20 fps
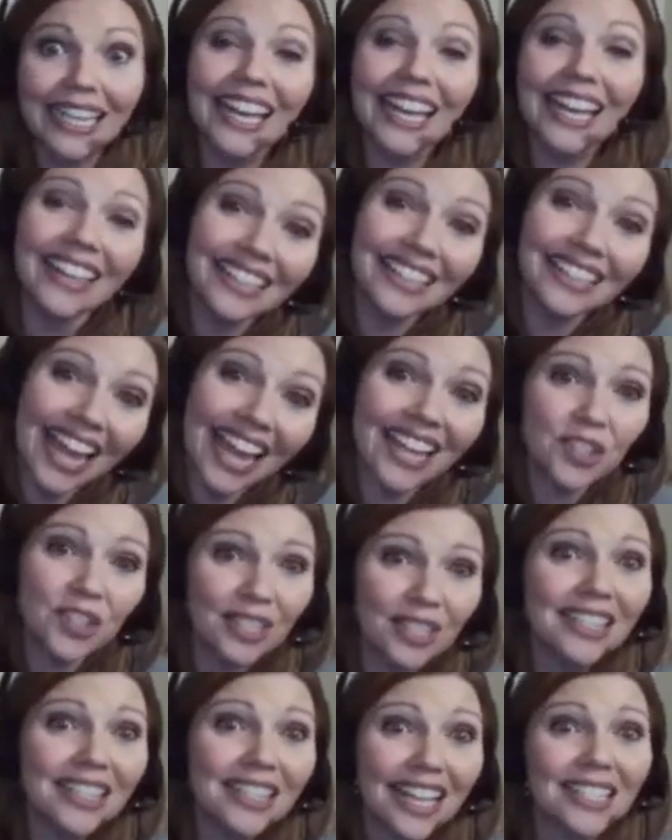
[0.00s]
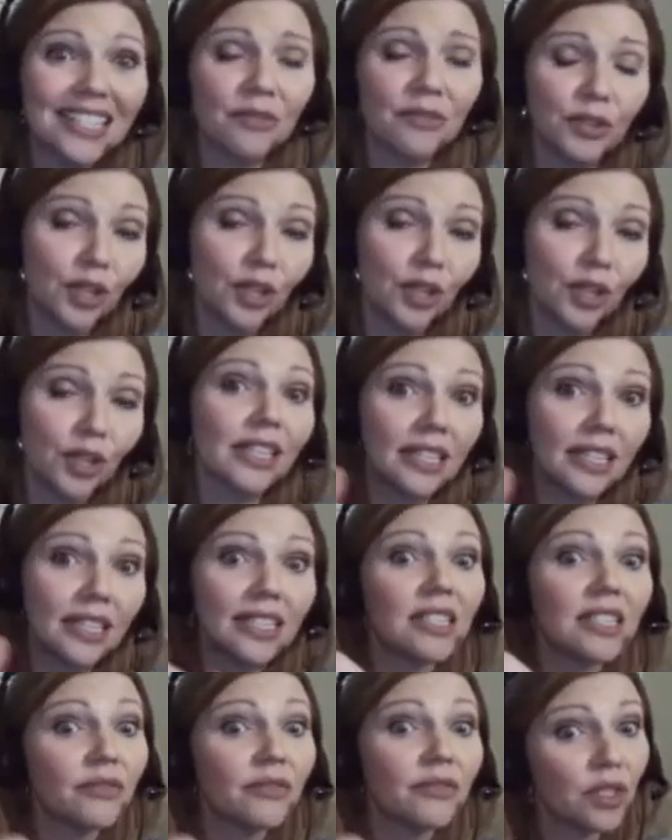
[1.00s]
And actually, that's if you're lucky,
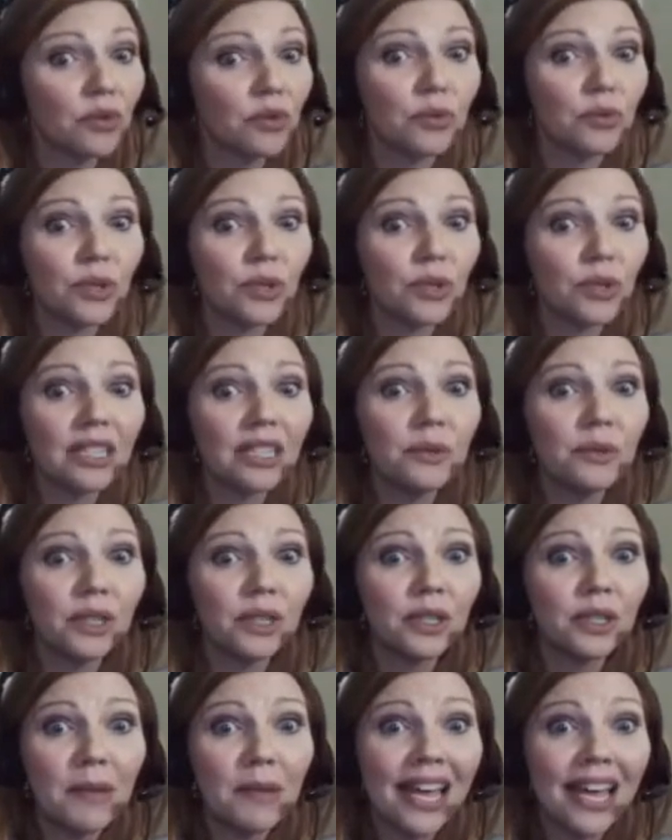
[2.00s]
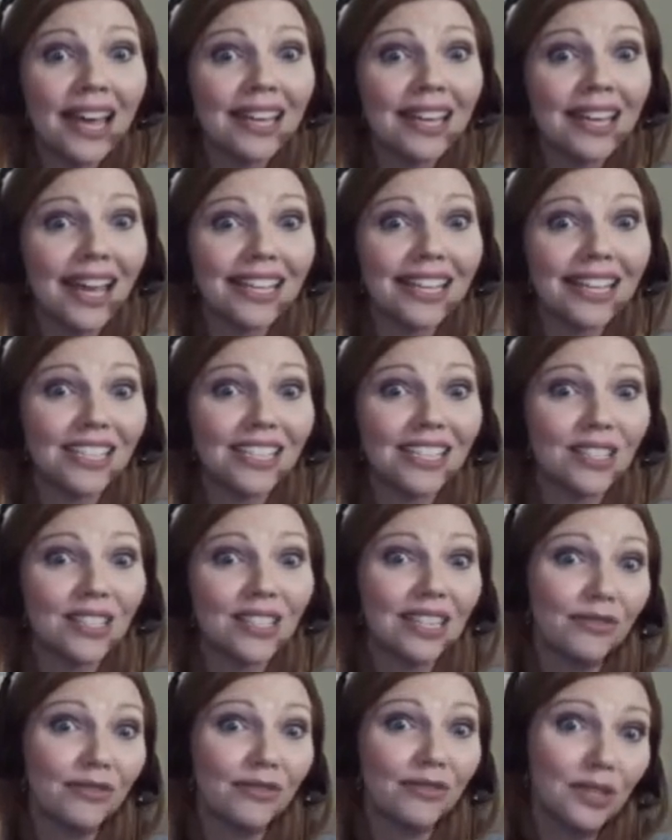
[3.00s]
because if it's really, really bad, I can
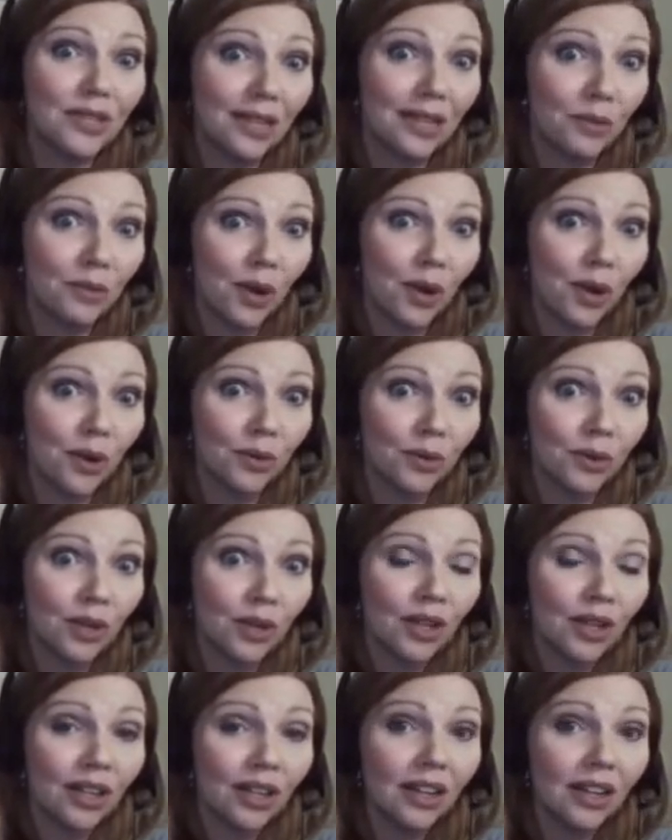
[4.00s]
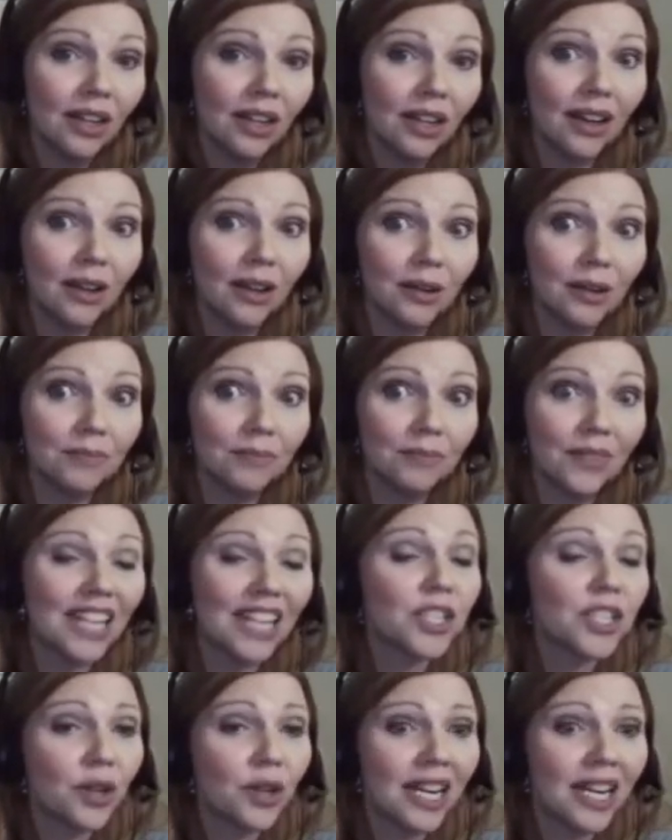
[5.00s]
just give you 0.
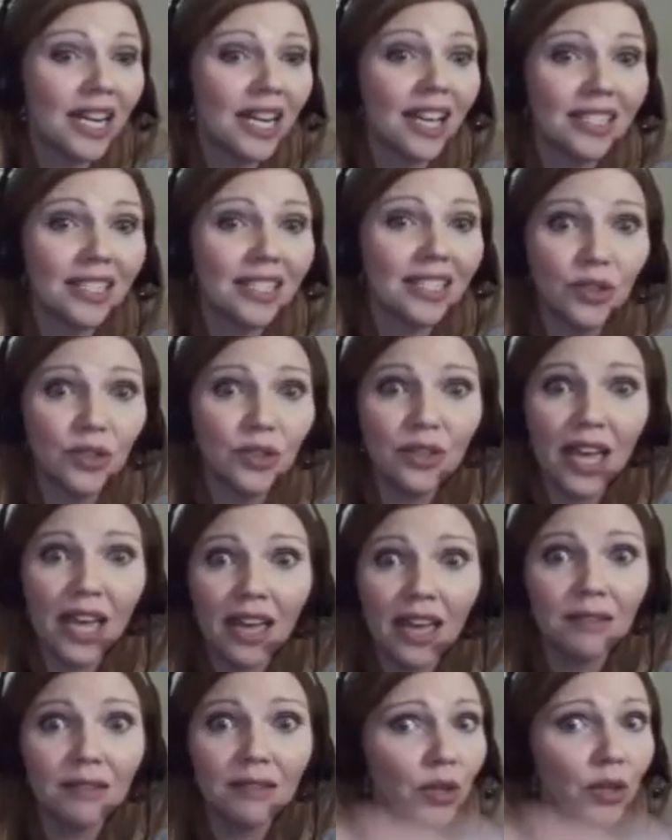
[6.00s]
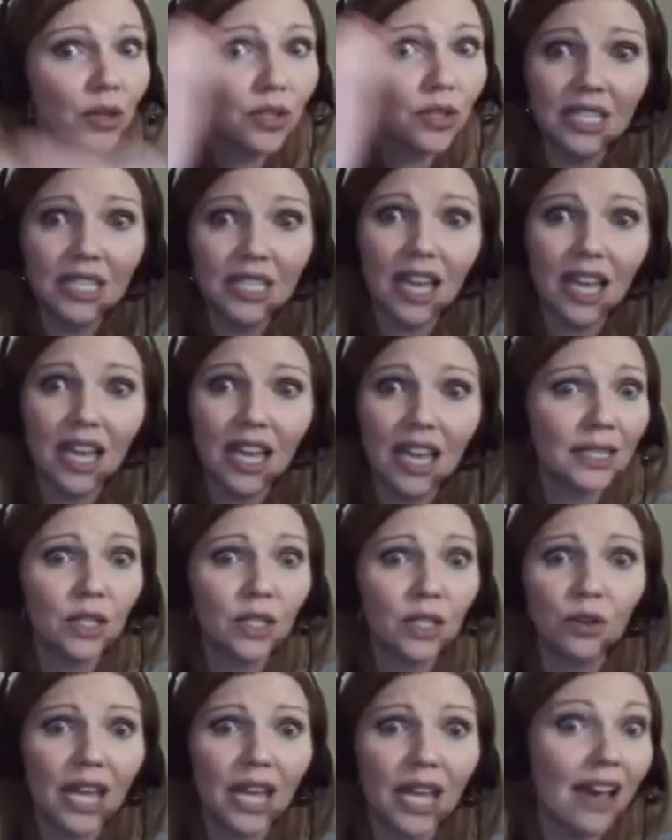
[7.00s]
I try not to do that, and most of the time I
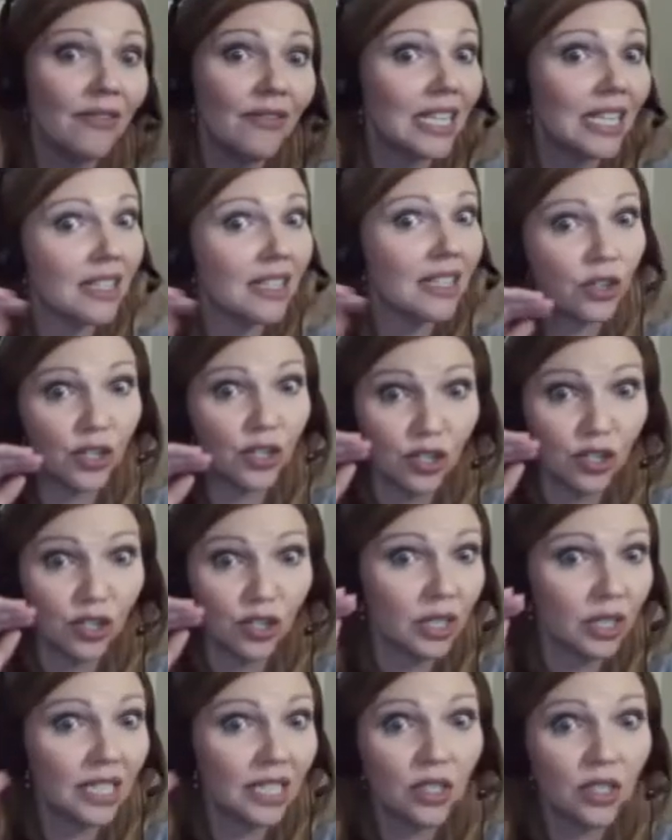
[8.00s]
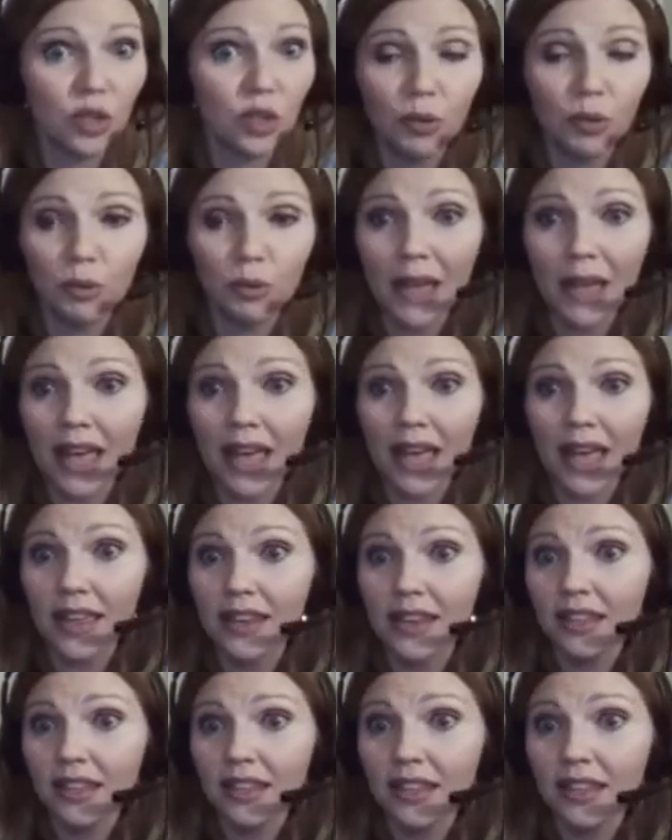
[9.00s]
don't have any that are just really super
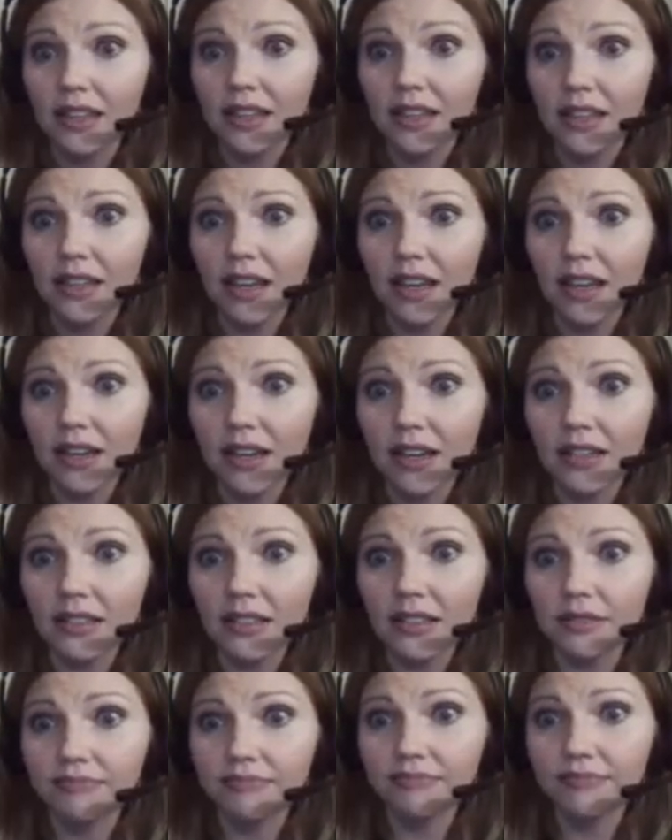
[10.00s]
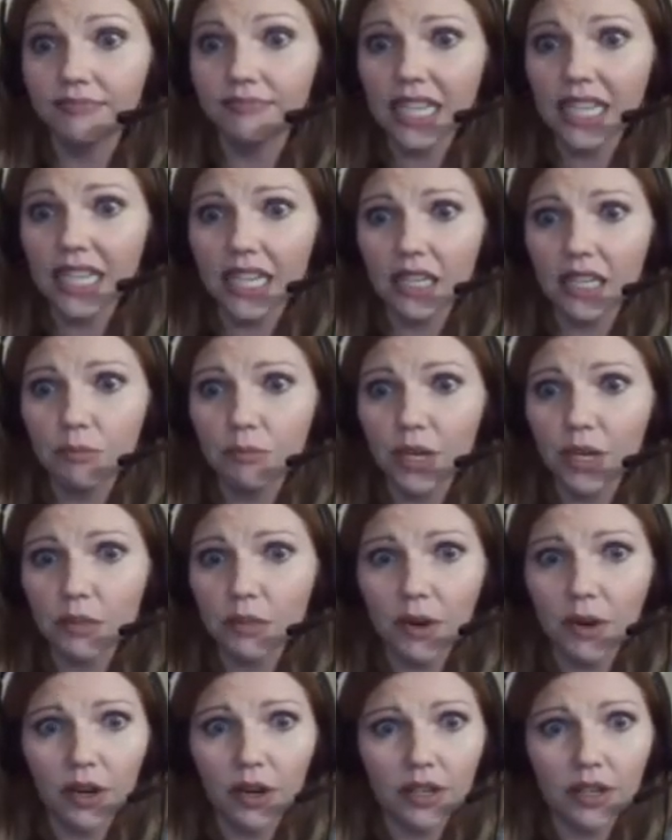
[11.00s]
bad, and it kind of
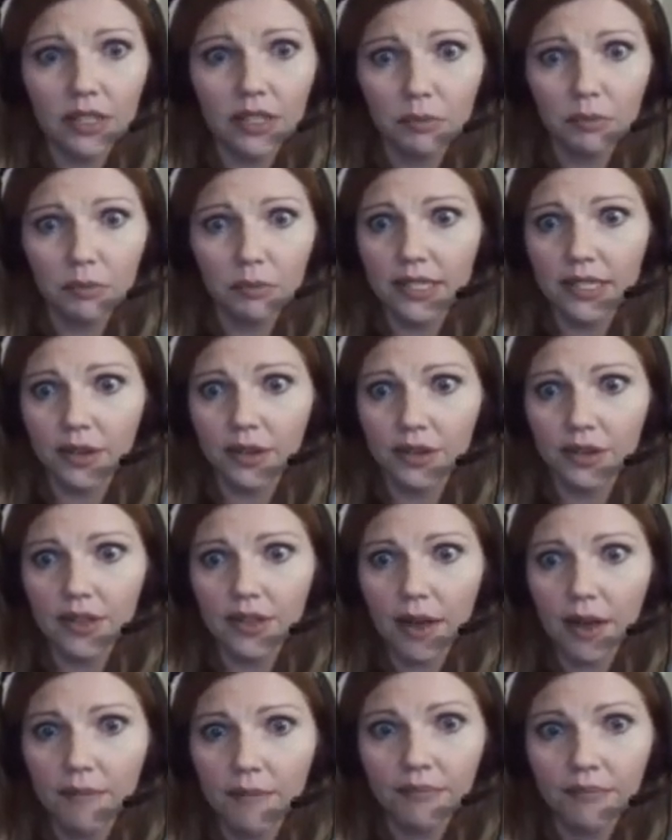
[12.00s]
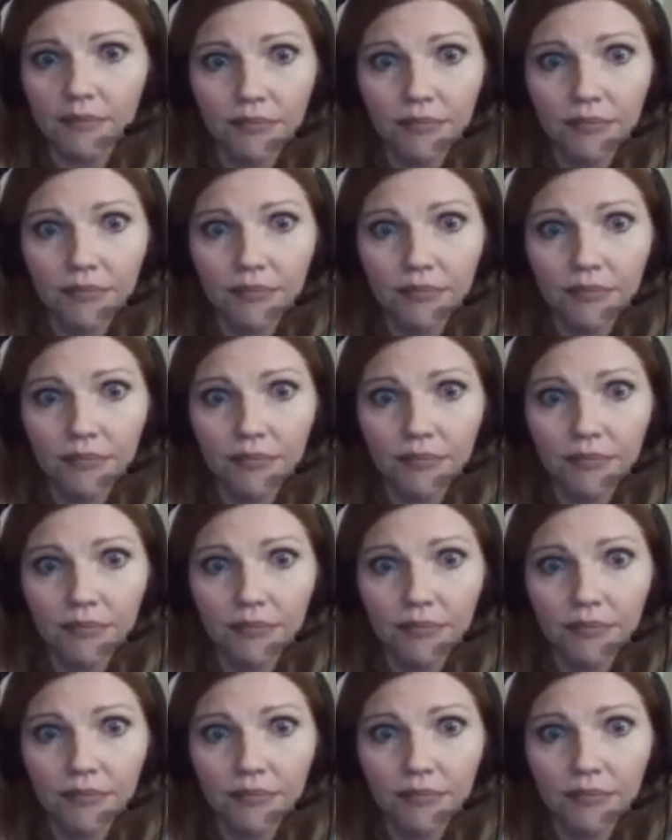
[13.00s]
breaks my heart, so please don't do that.